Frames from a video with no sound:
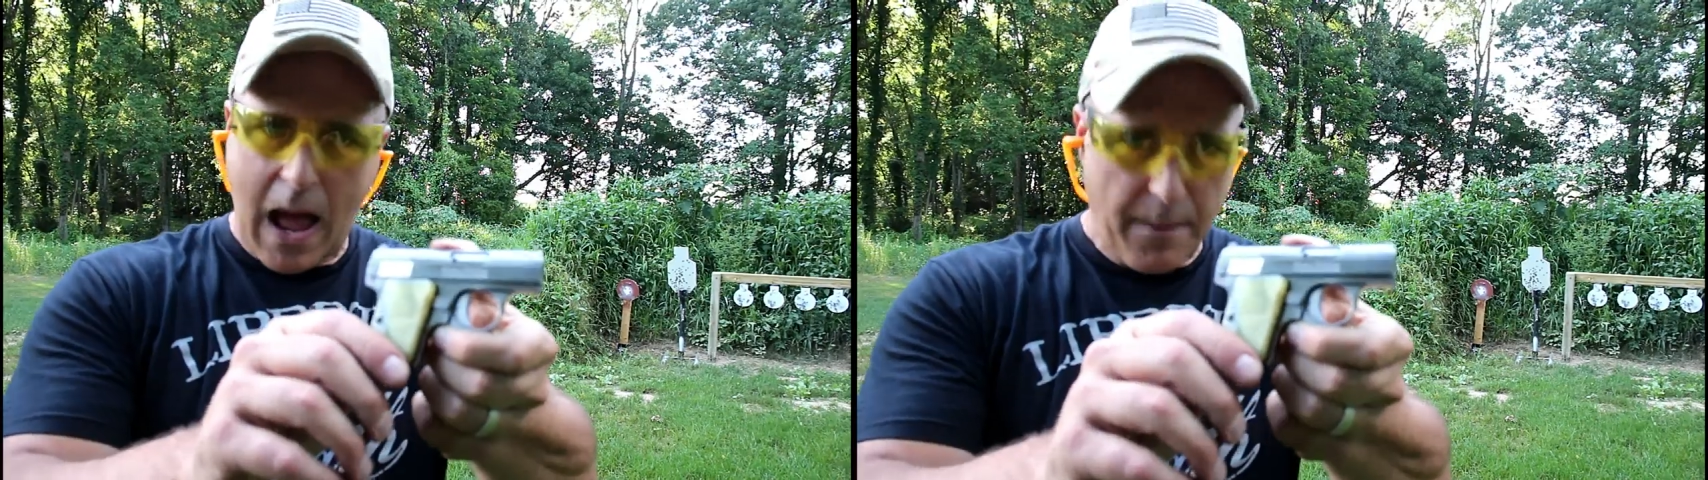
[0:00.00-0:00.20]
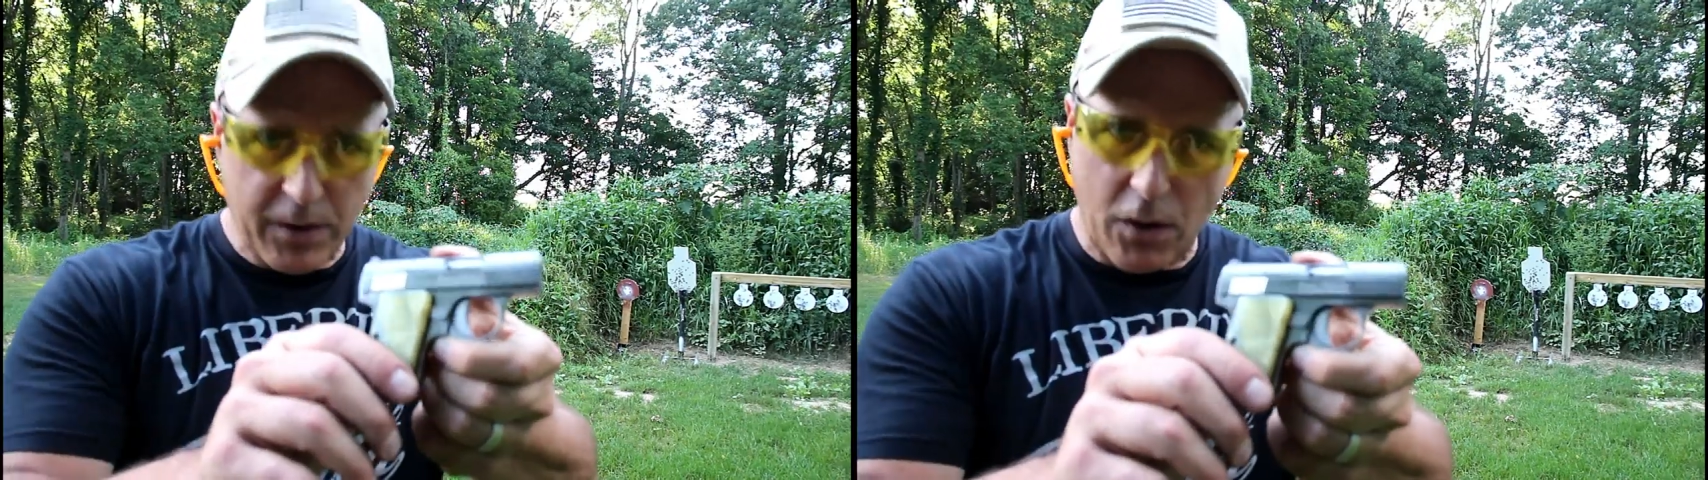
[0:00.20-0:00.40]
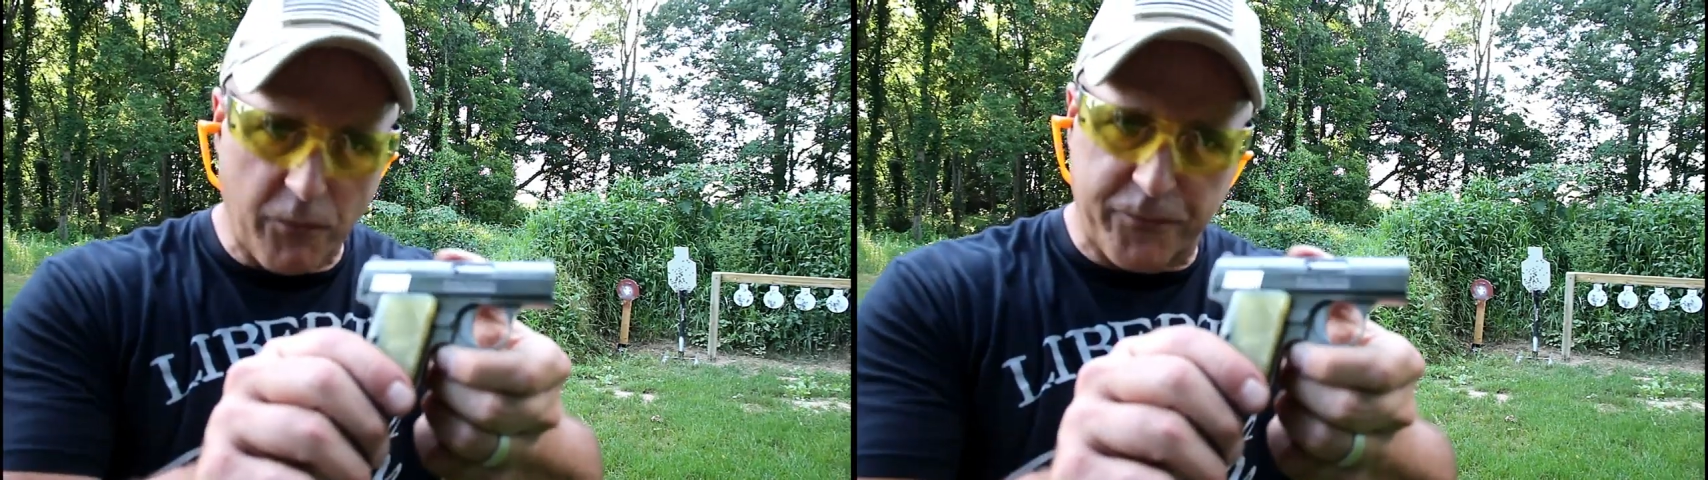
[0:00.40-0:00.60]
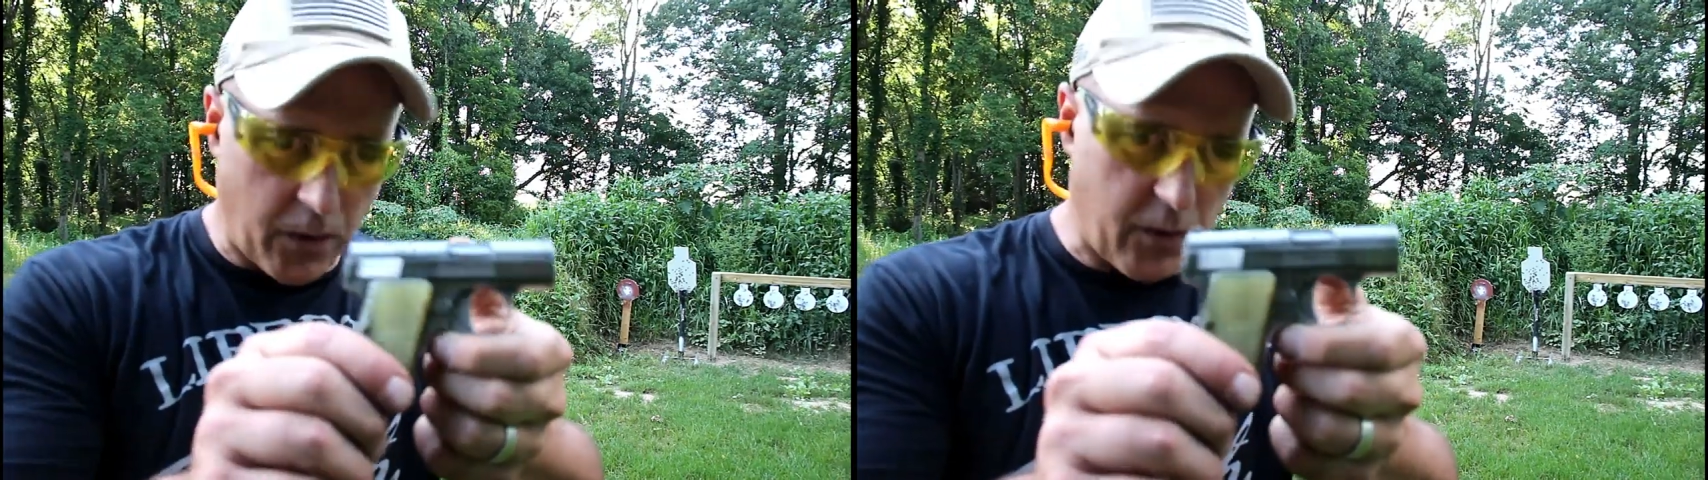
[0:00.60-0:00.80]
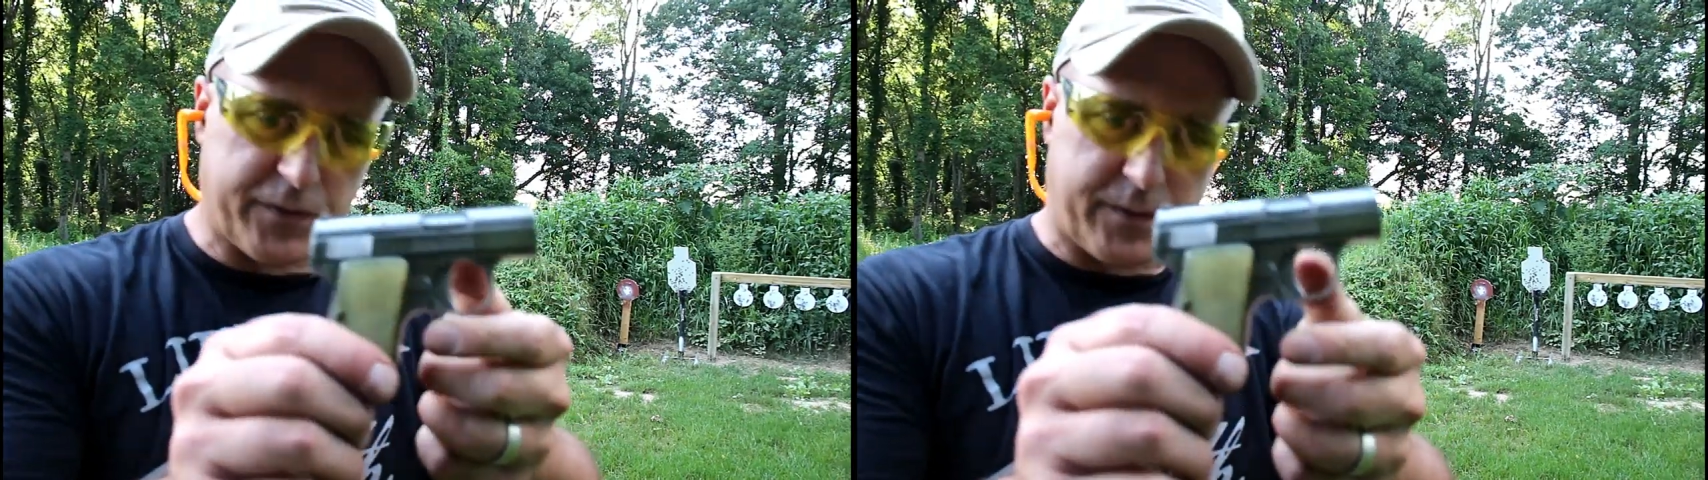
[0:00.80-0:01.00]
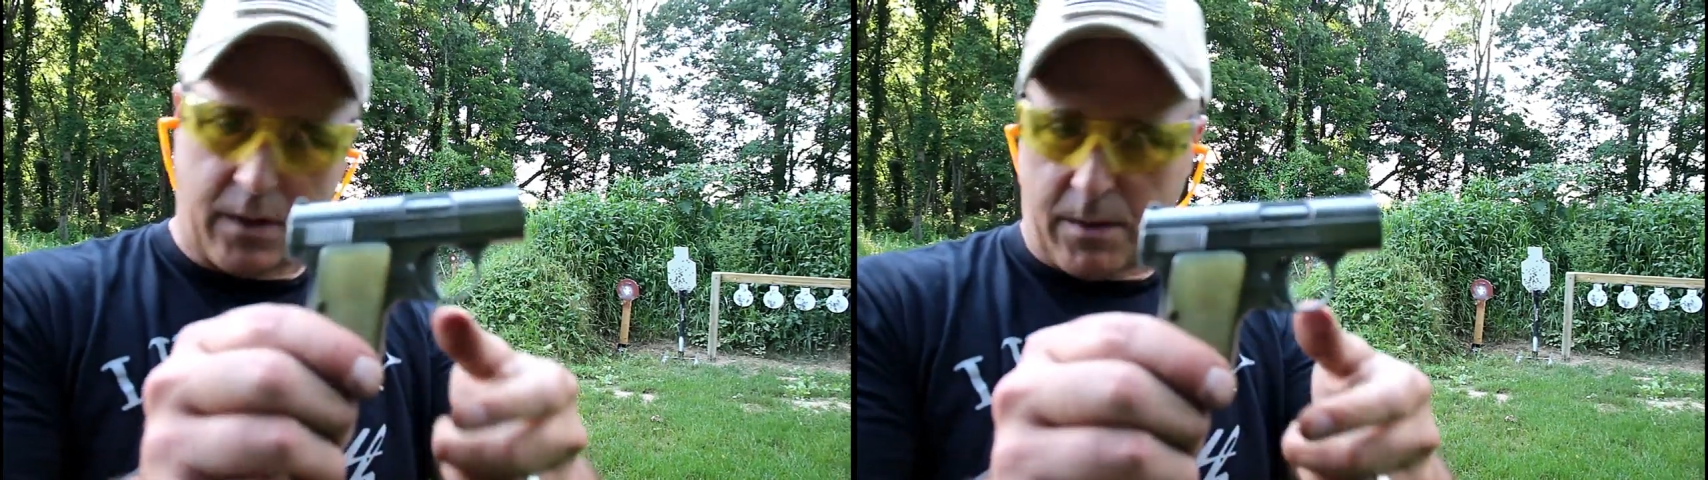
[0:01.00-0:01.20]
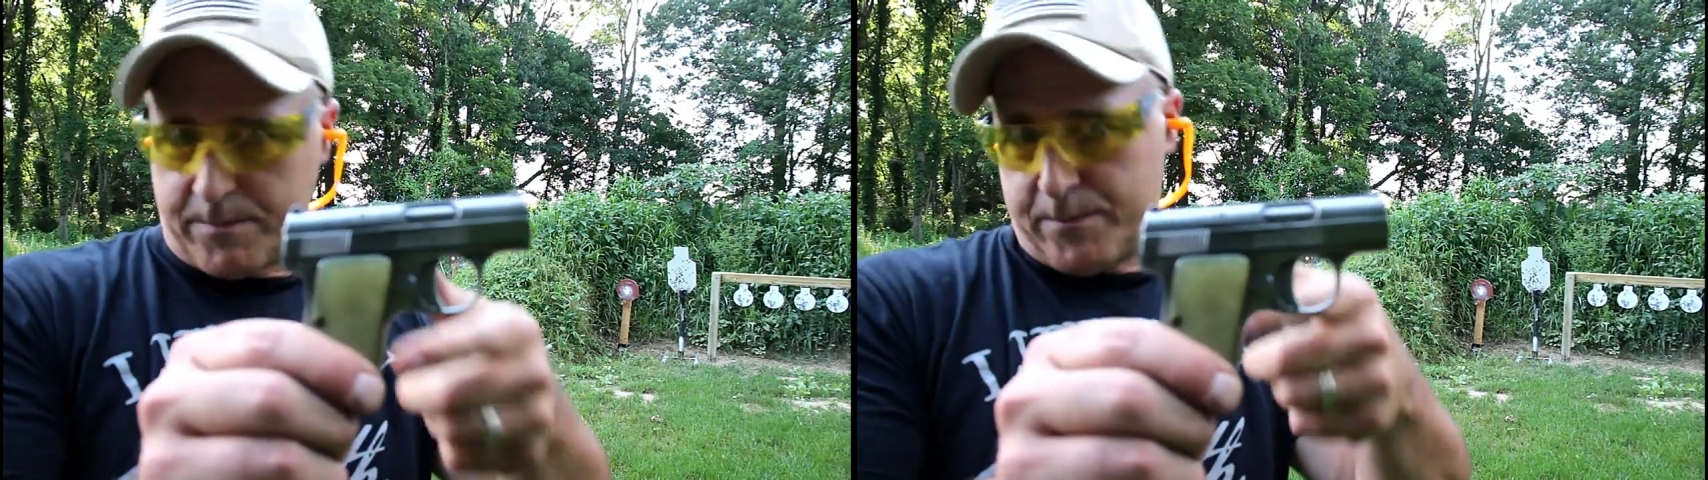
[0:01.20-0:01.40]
I'm going to go first. Uh,